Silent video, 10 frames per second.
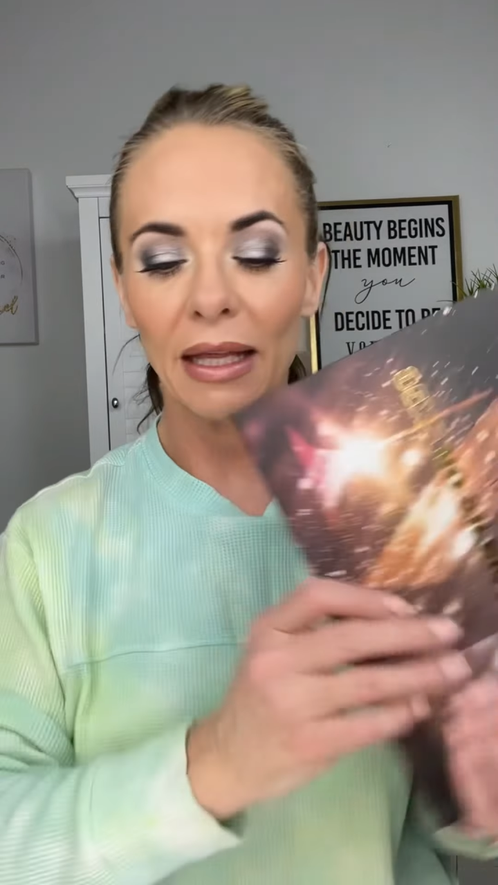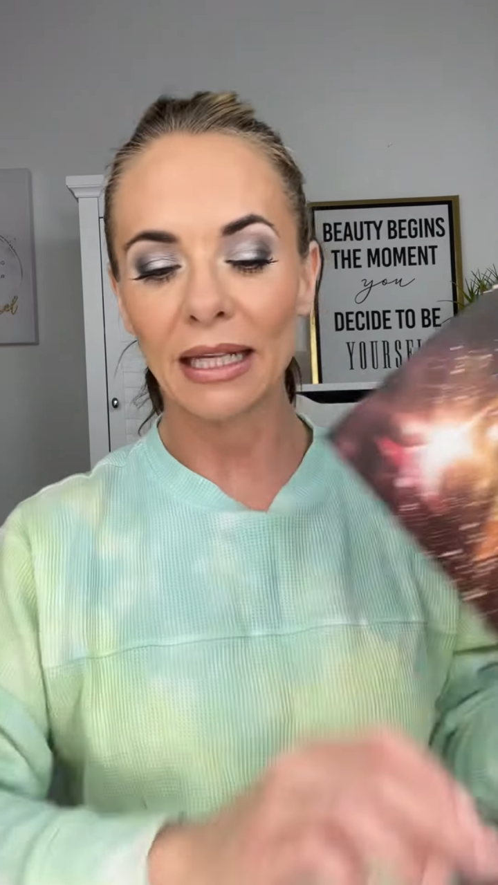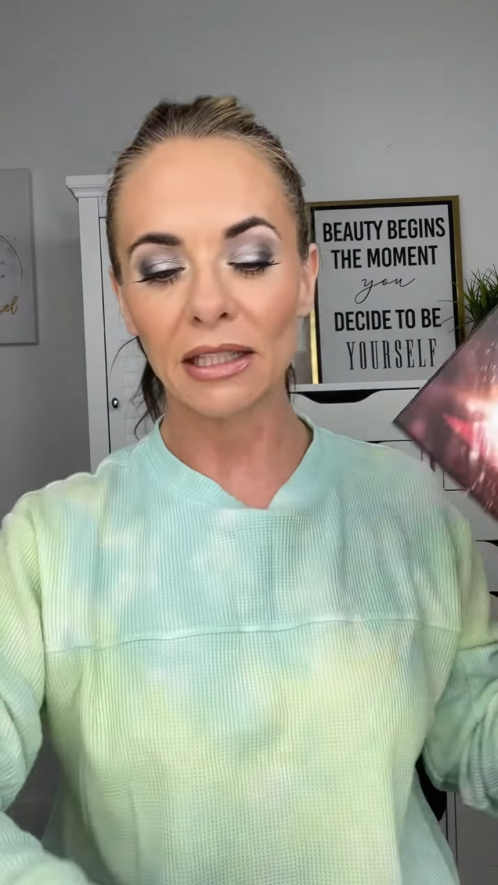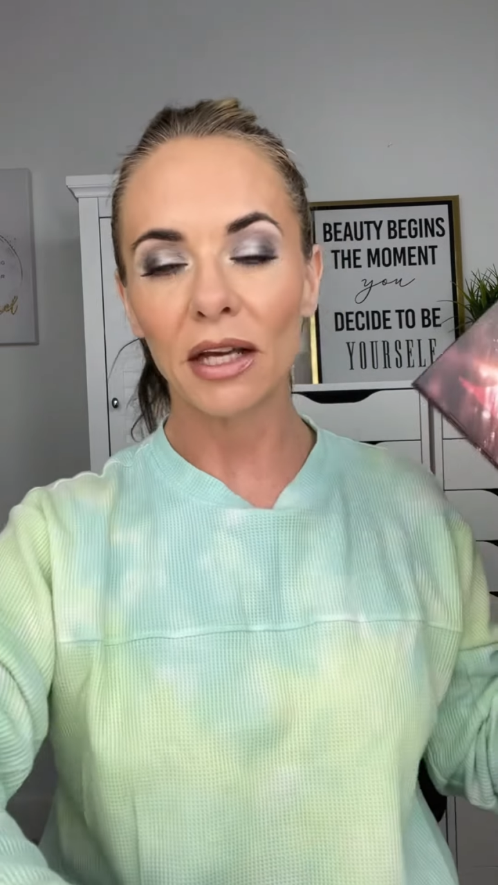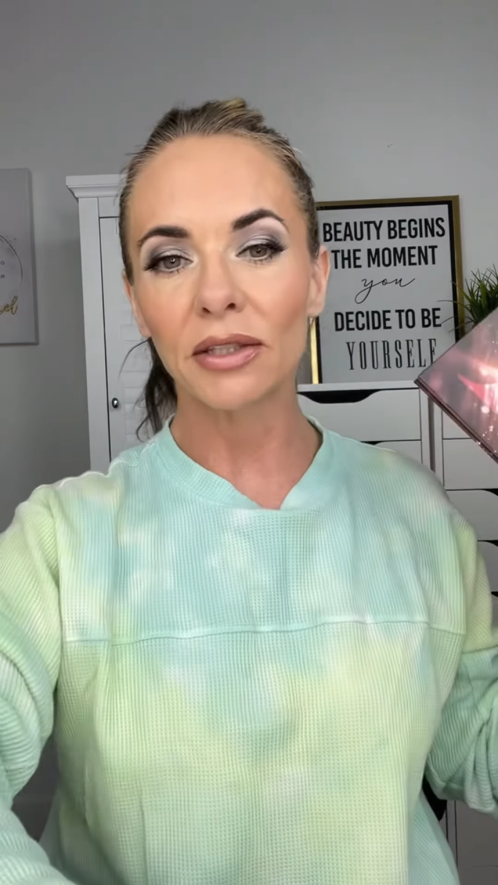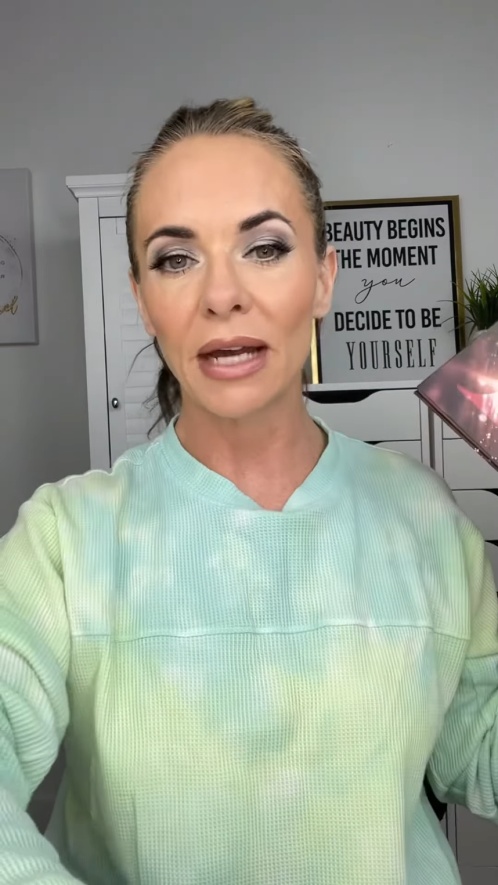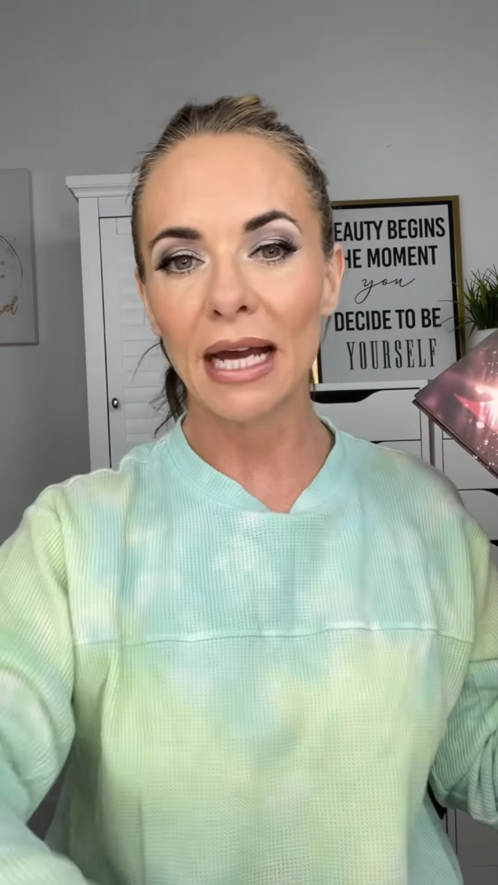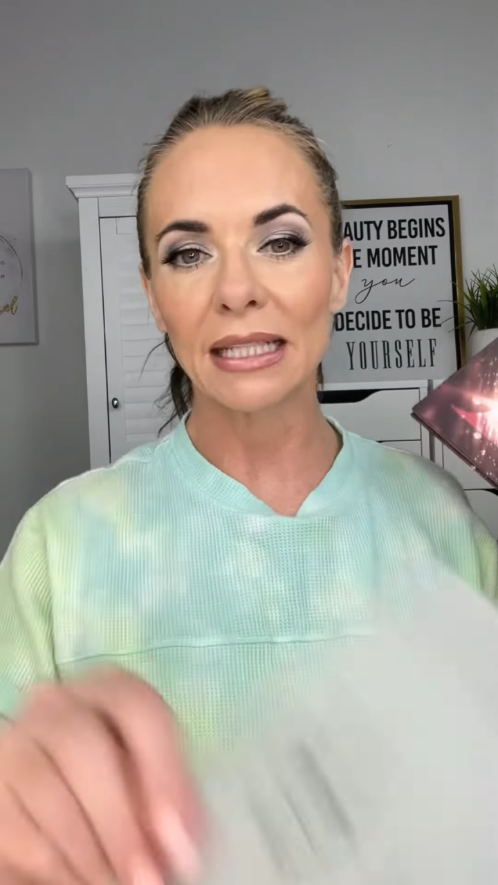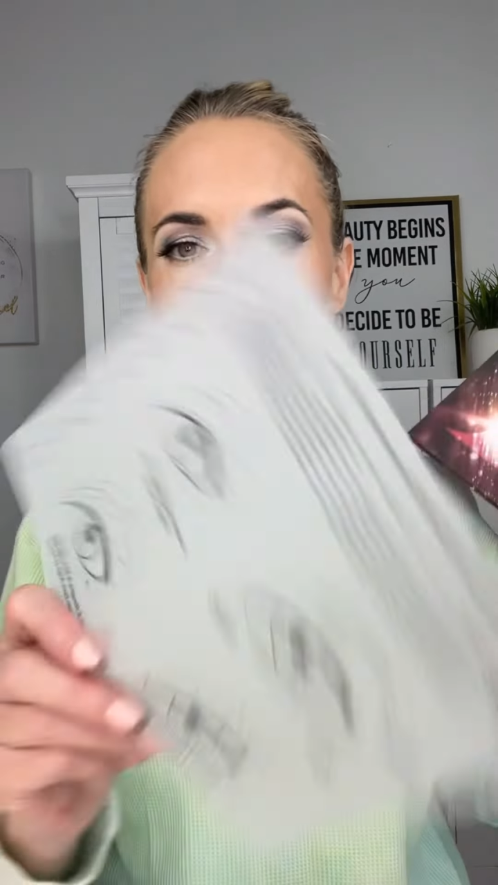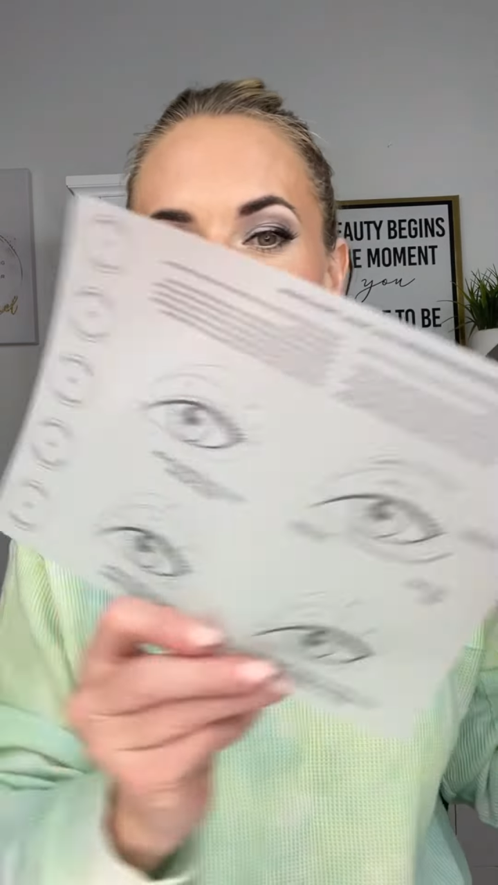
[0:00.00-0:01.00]
This also
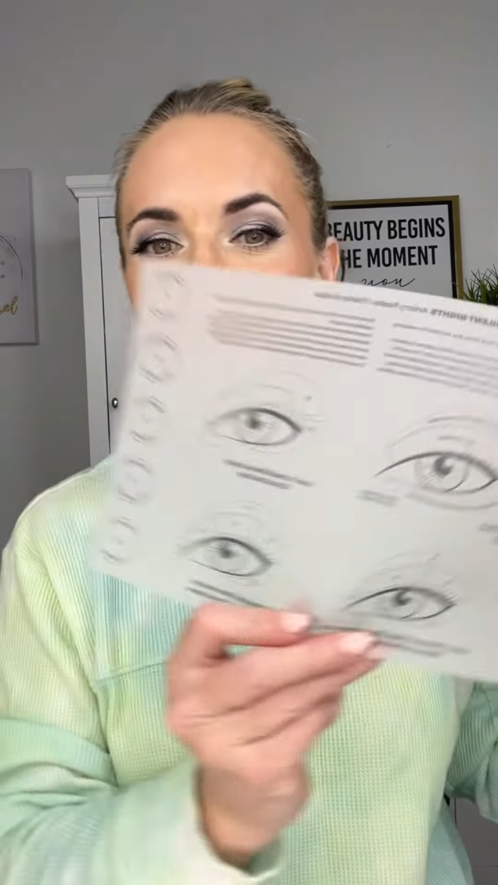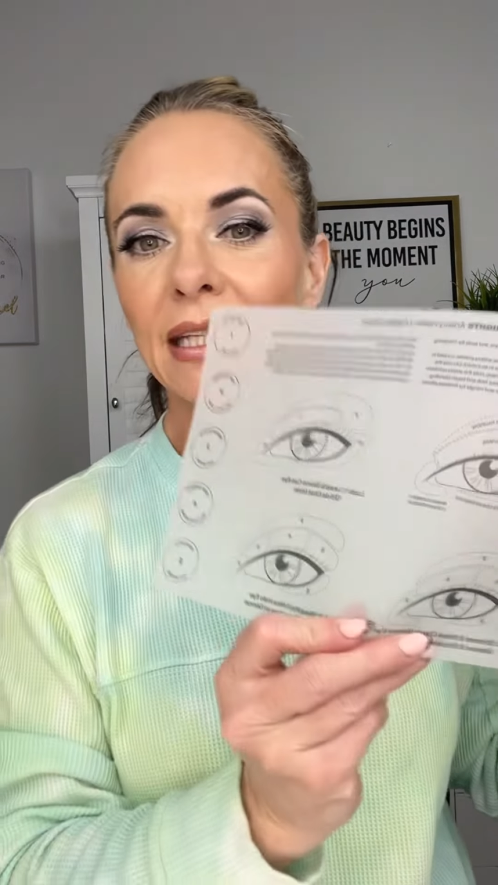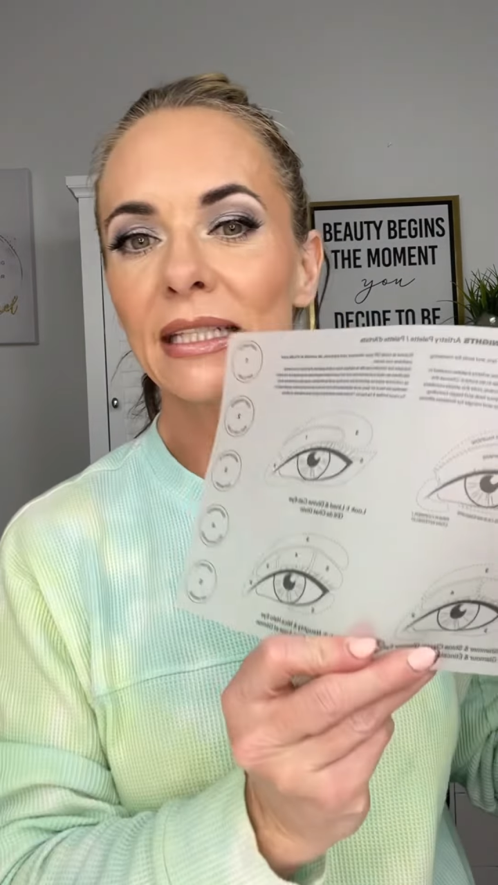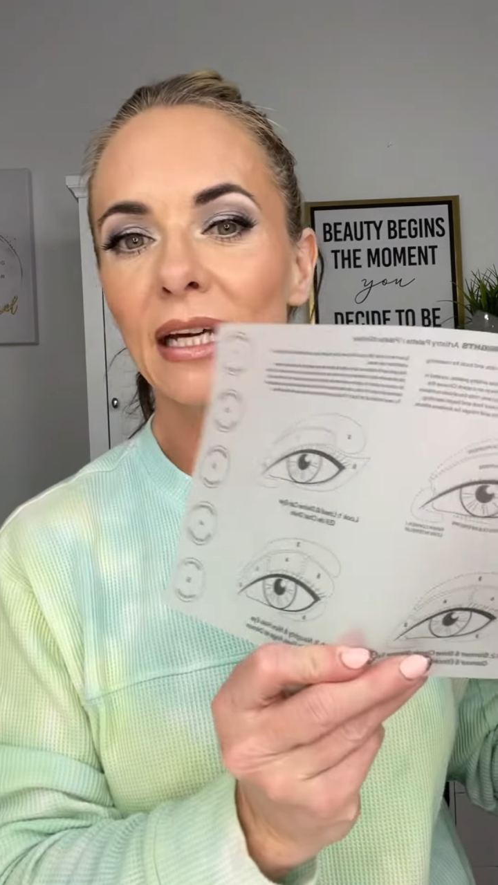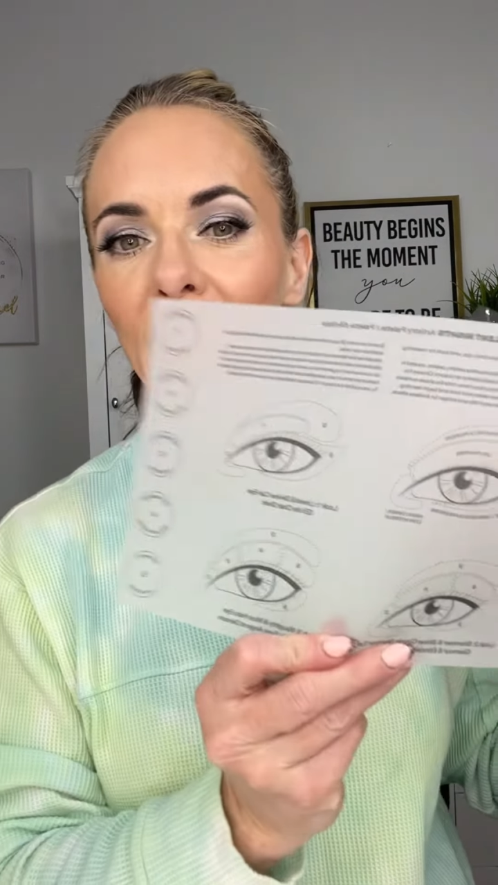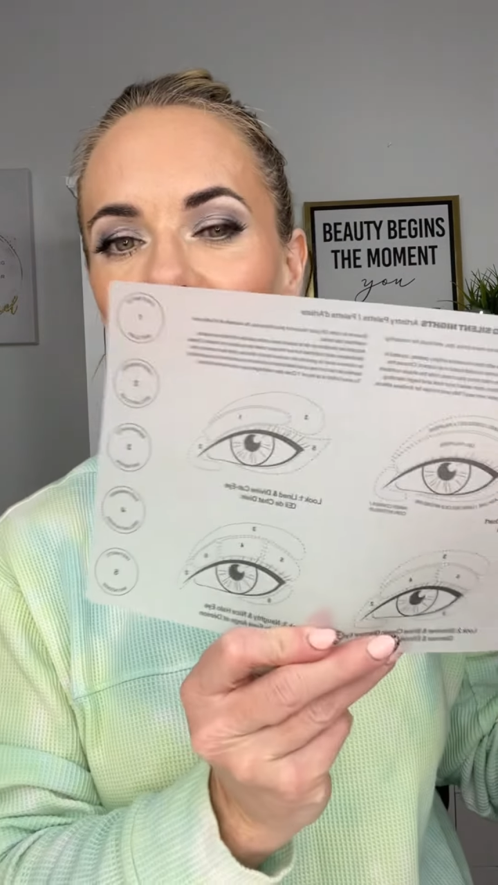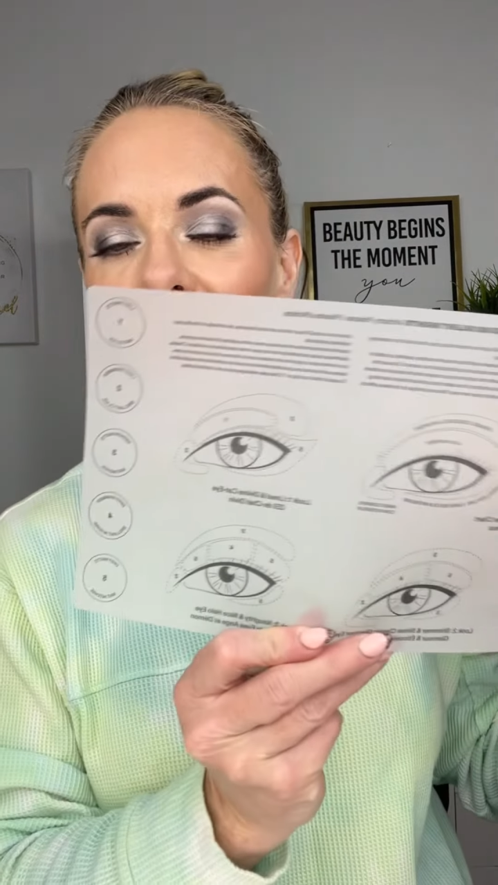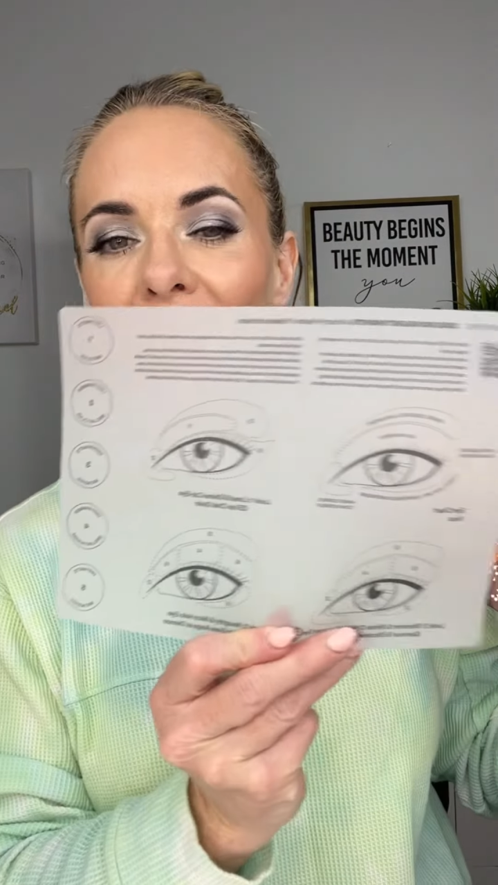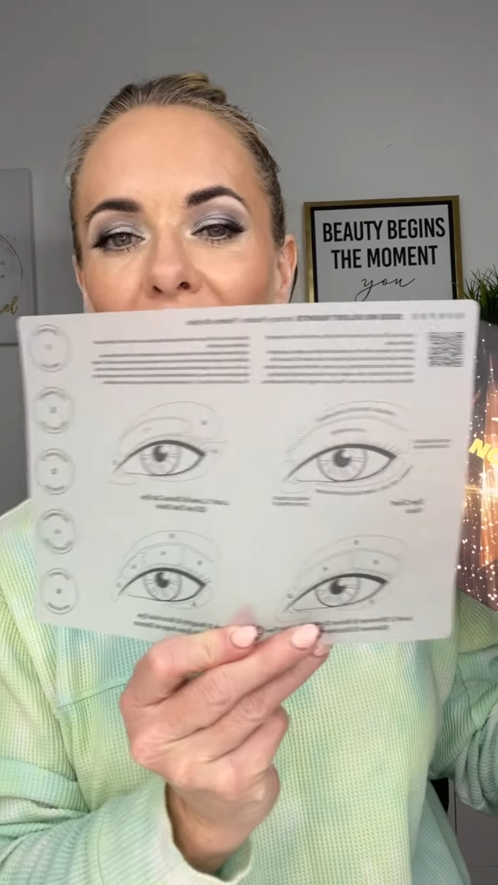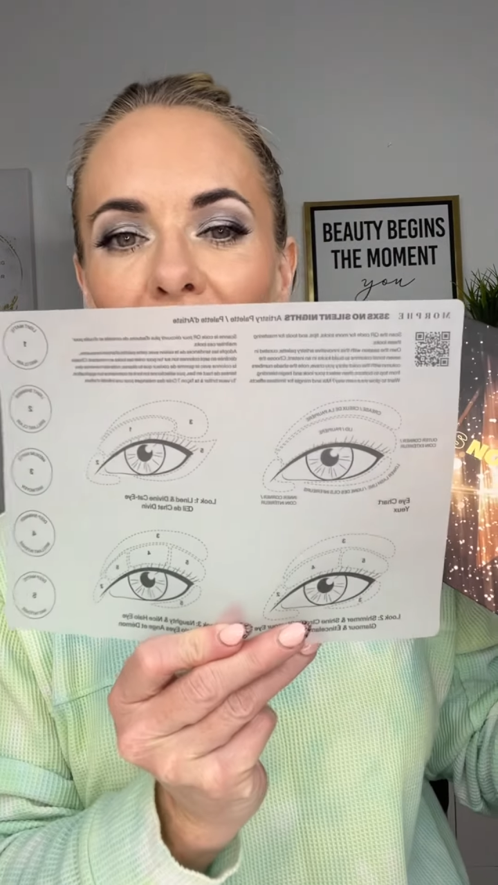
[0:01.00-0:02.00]
has some like